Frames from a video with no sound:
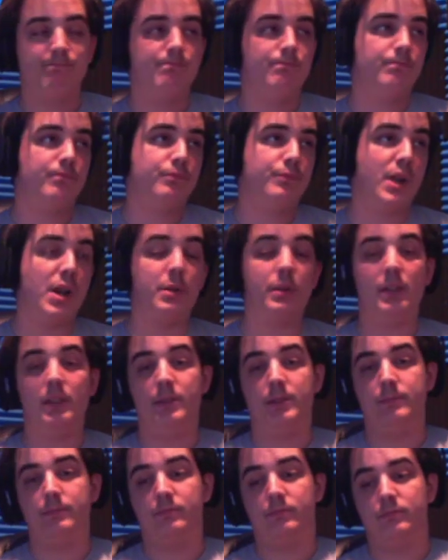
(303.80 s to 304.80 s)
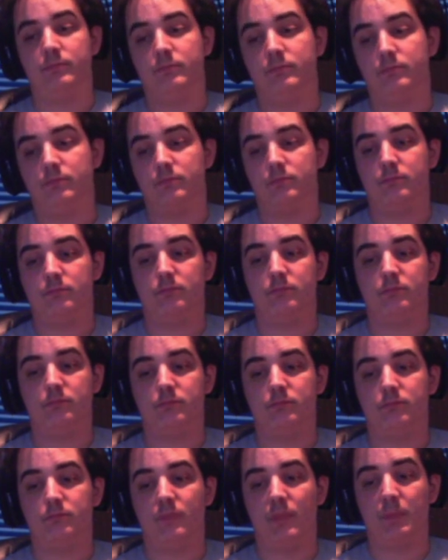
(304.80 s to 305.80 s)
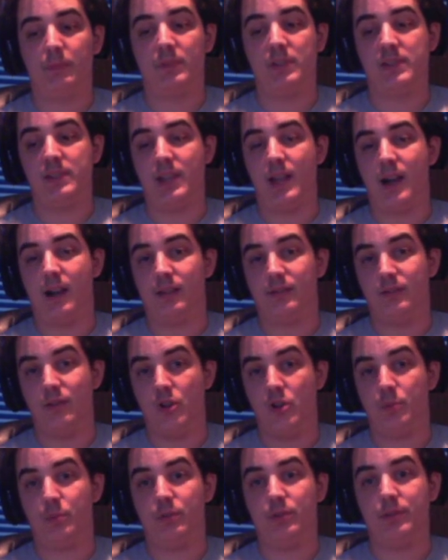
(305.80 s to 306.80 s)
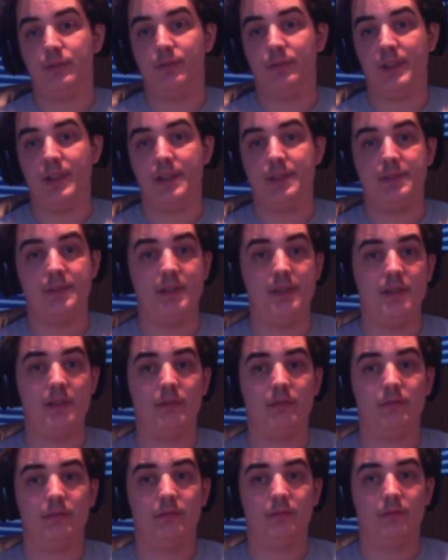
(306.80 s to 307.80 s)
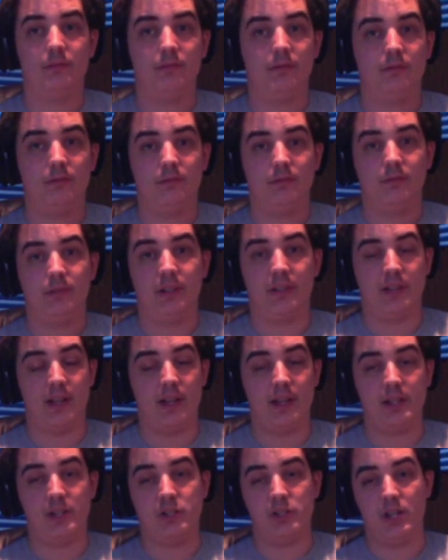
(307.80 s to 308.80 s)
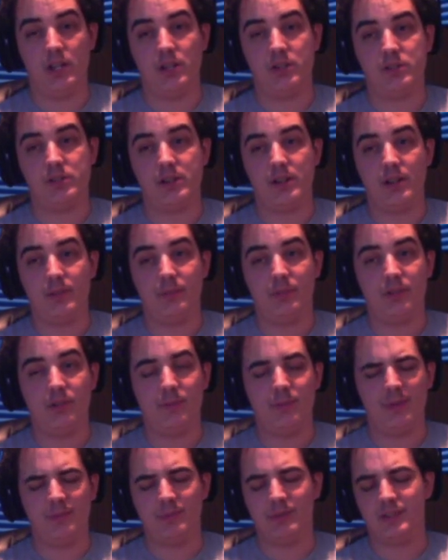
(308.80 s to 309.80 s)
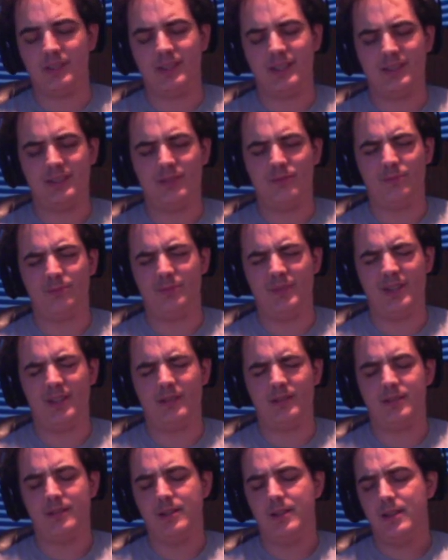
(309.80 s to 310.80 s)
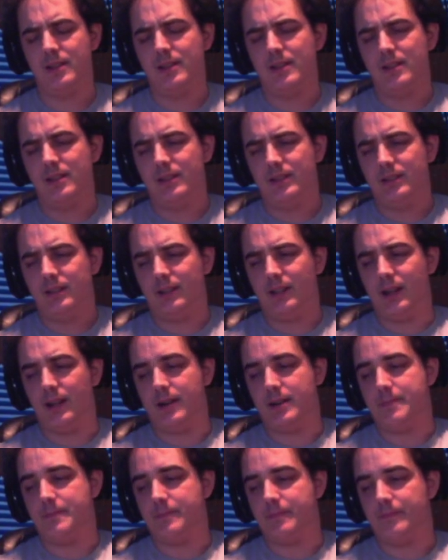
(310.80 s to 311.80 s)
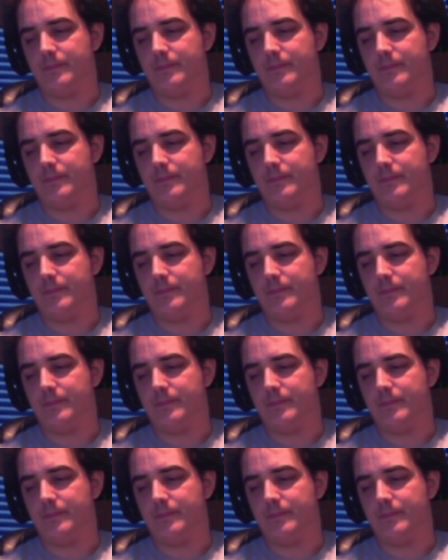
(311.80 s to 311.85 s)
probably, I'm going to say October of last year. I kind of changed it up a little bit, but that don't matter. But